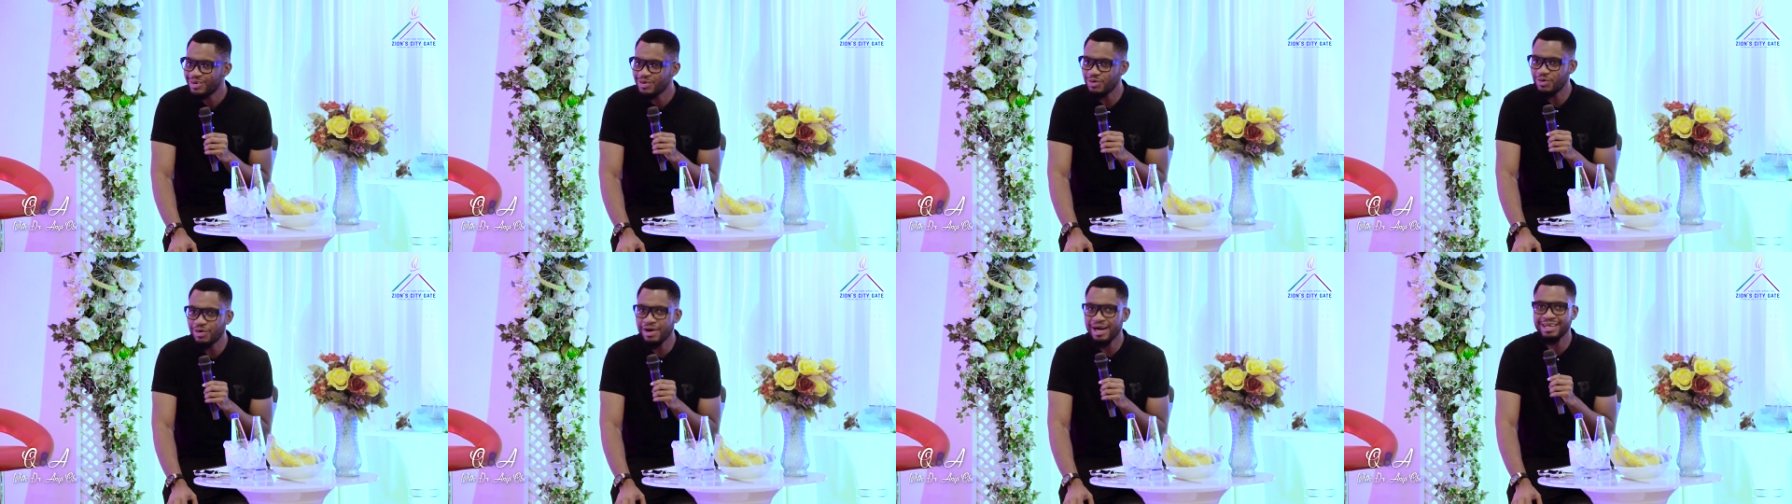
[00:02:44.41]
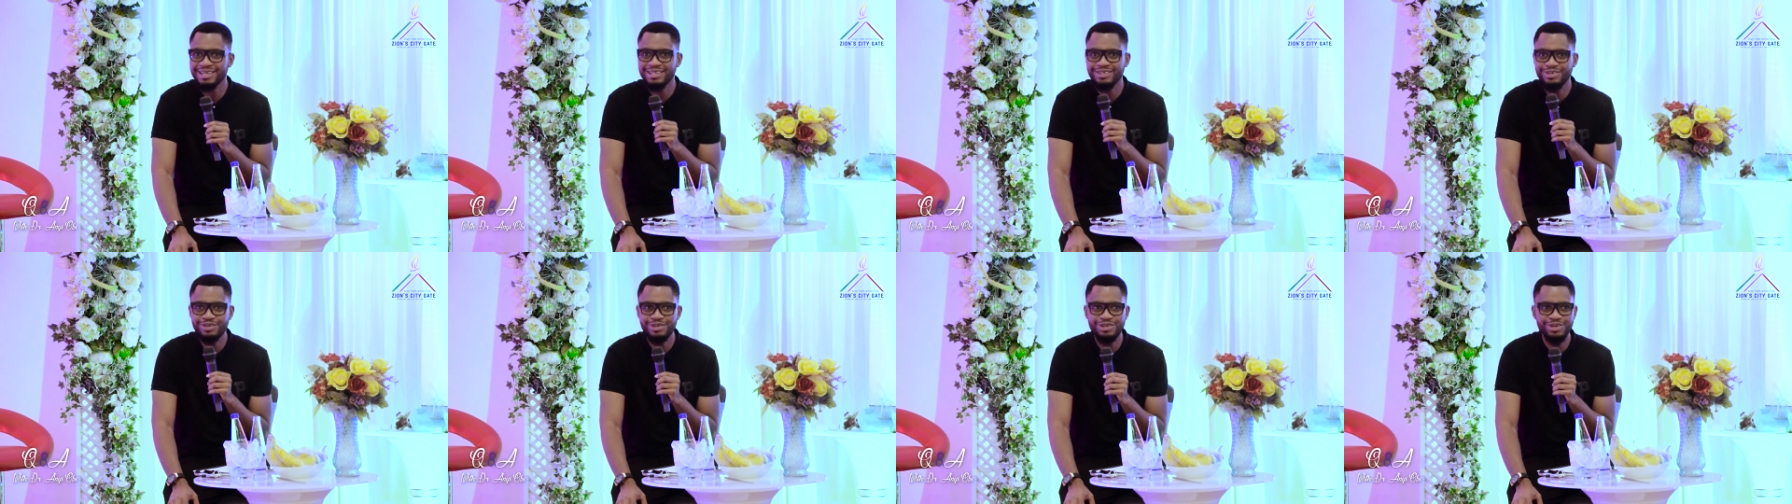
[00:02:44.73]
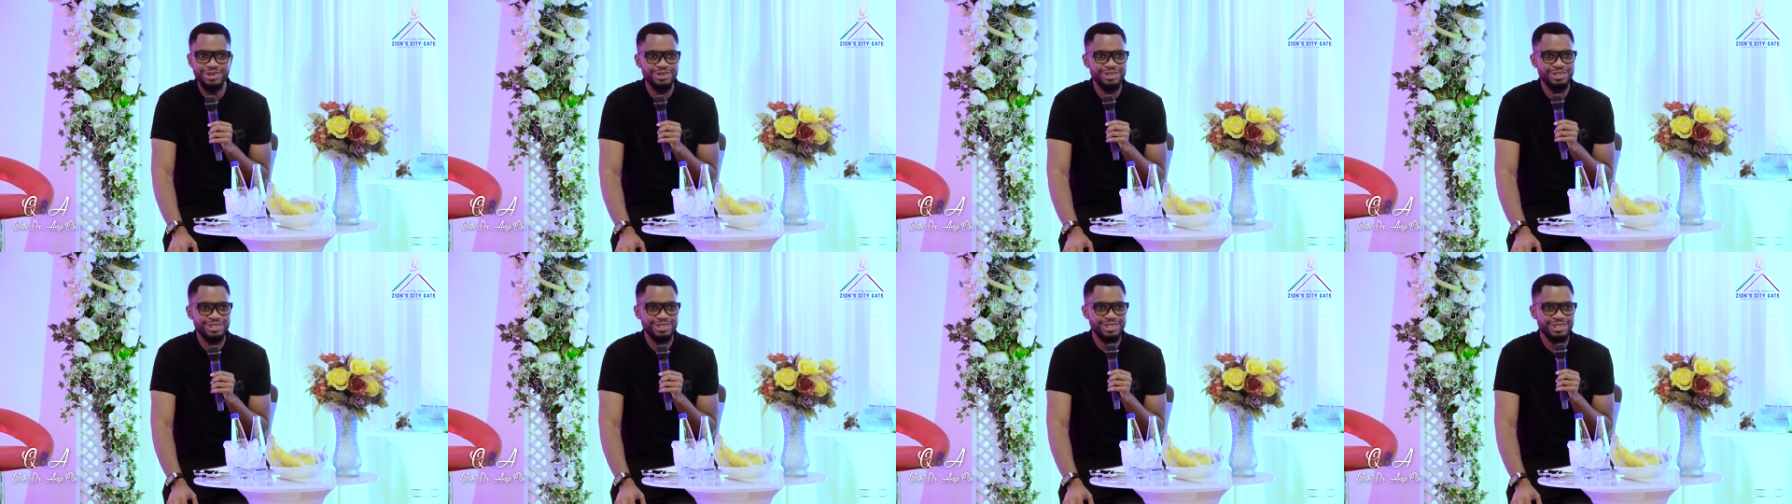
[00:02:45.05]
Who are
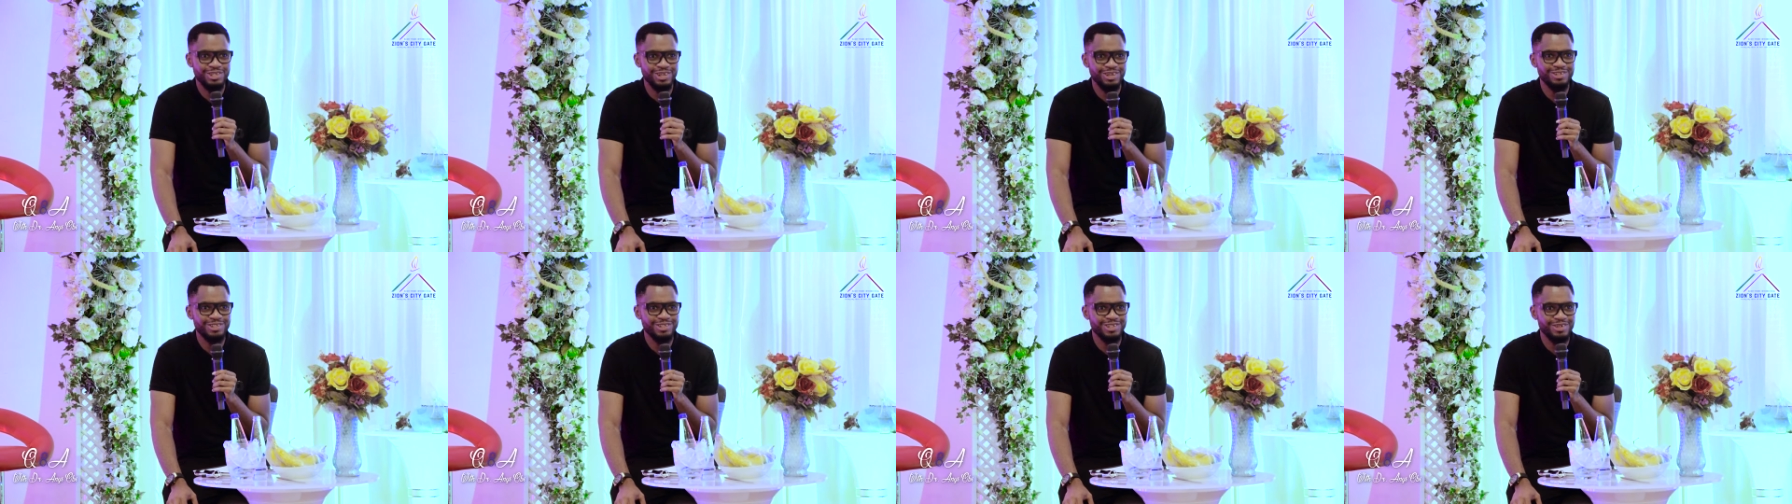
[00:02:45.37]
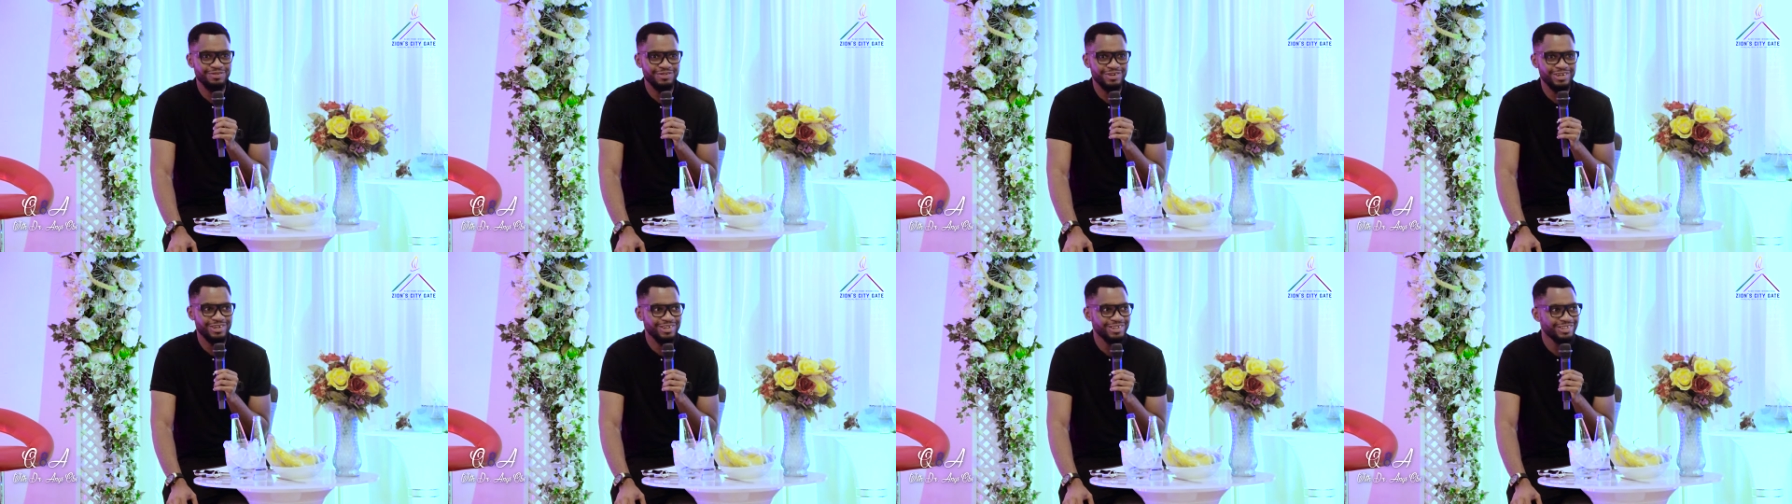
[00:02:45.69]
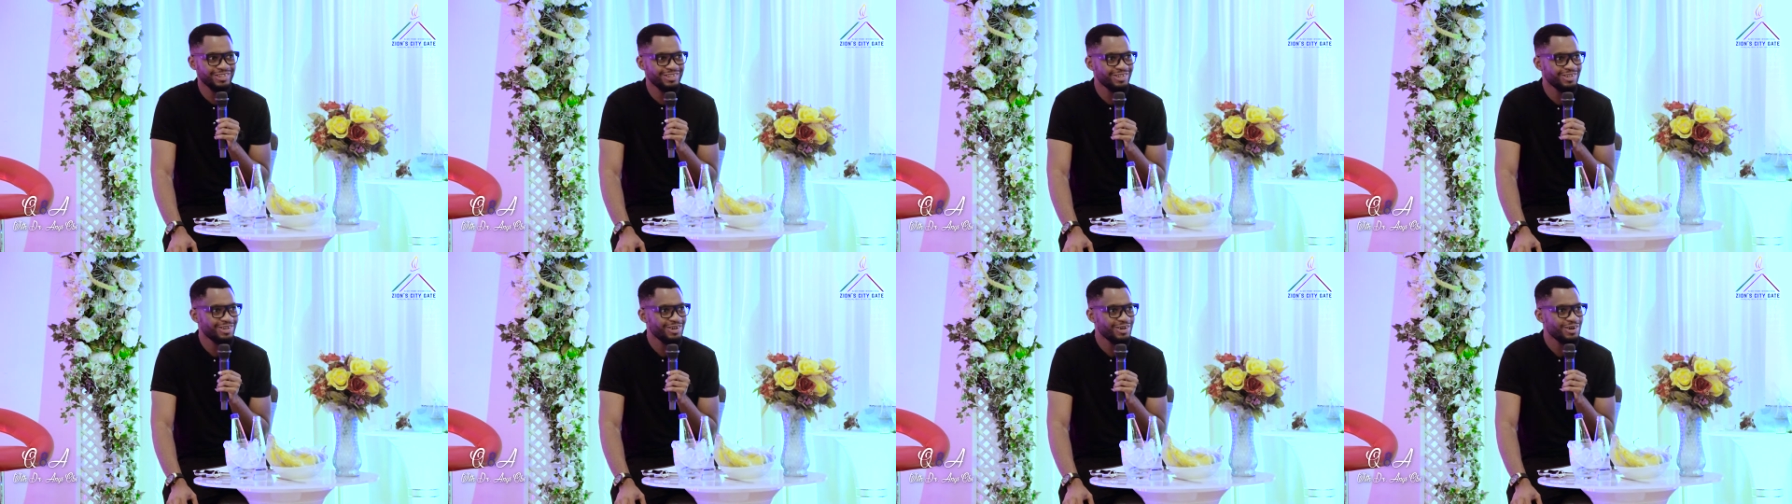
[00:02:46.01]
those sons of
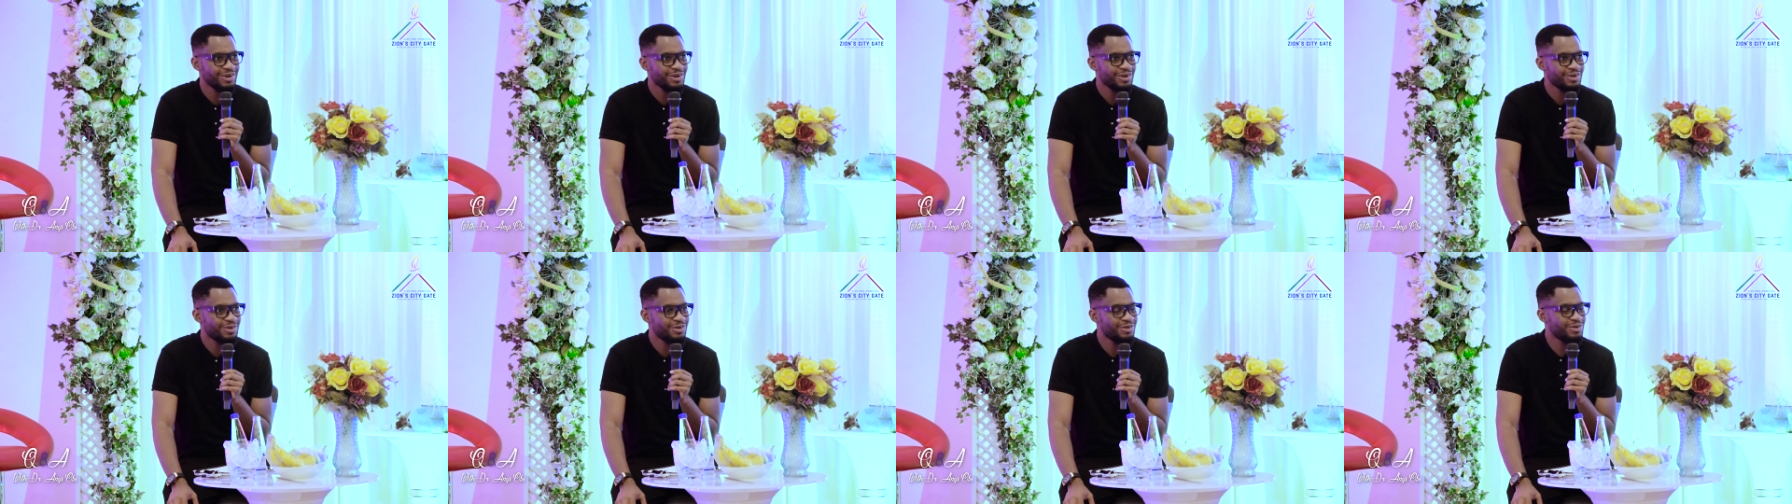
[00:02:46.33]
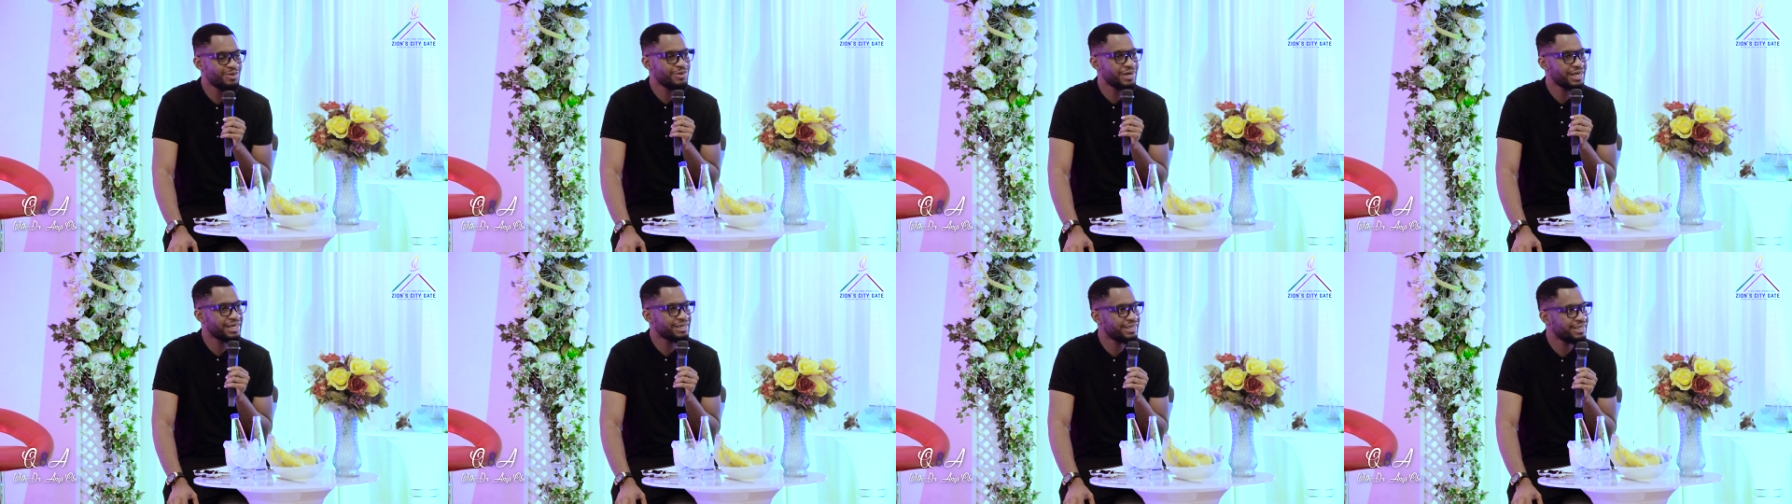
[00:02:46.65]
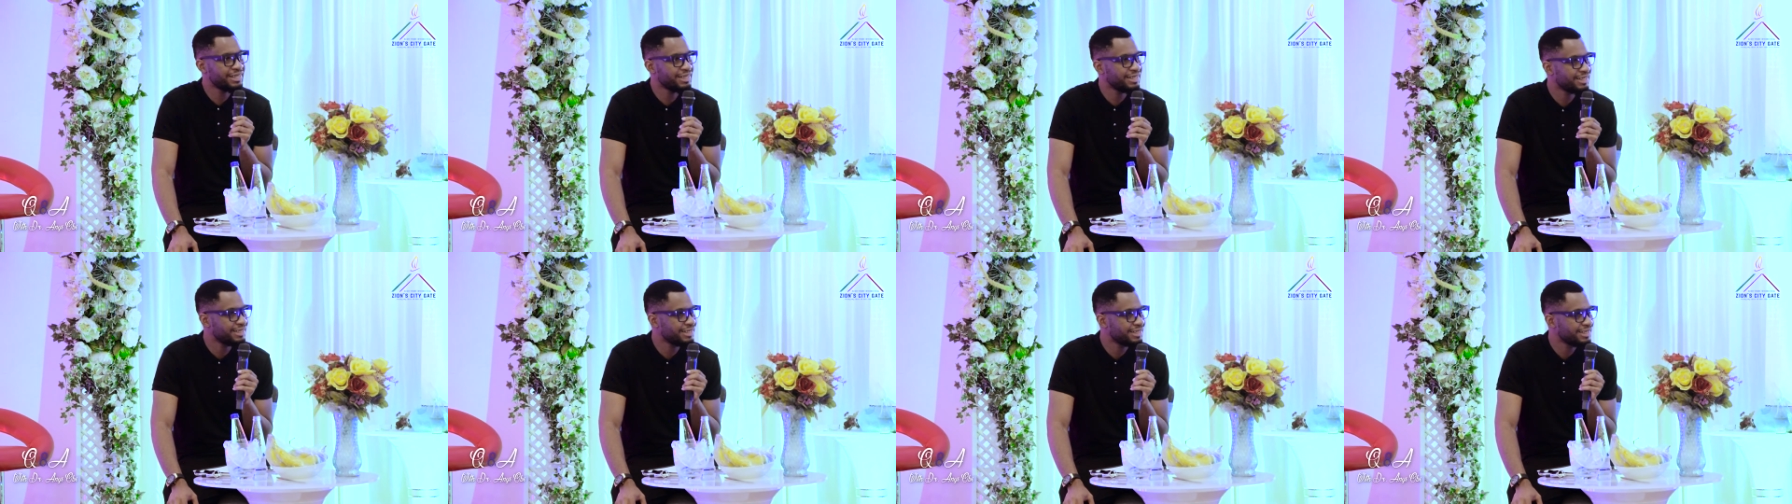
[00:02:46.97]
God? Who were
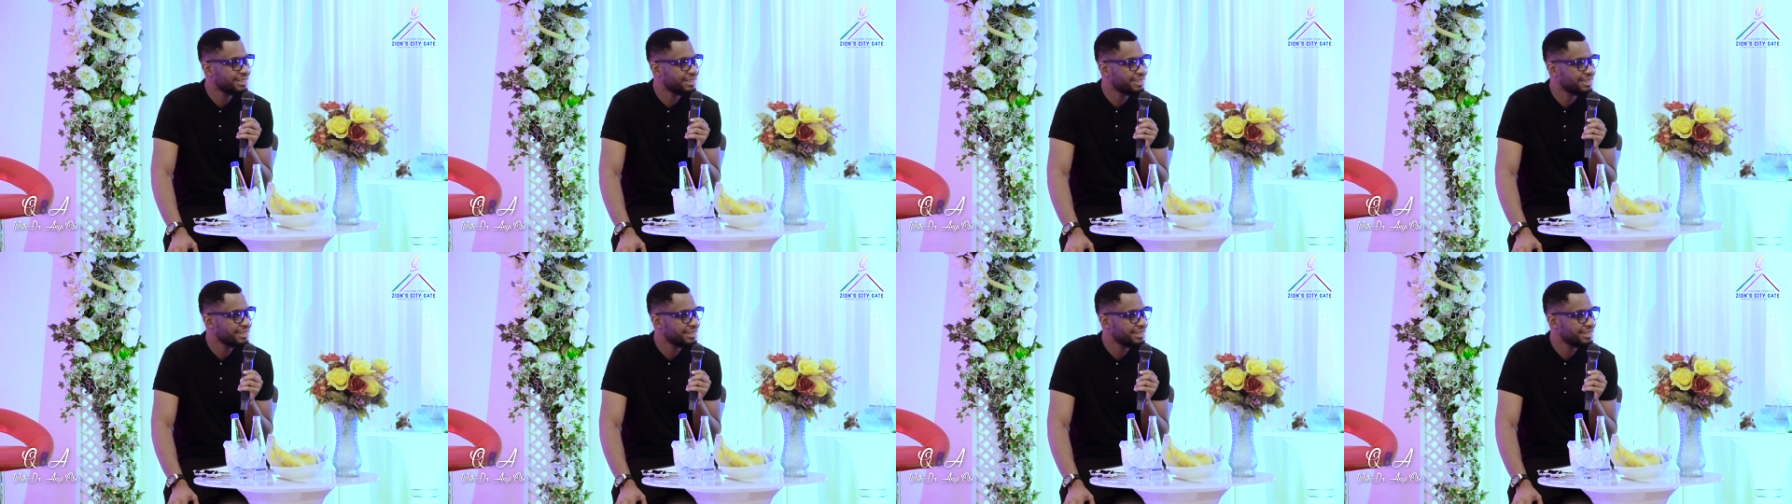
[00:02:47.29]
they?